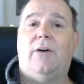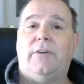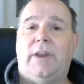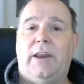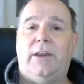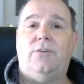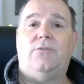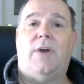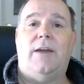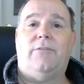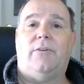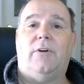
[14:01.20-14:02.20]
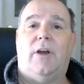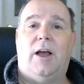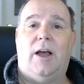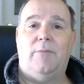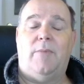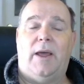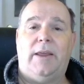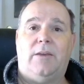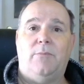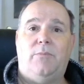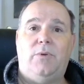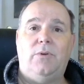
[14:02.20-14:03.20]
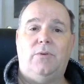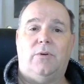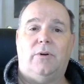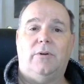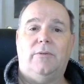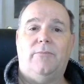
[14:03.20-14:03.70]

outdated driver on my computer.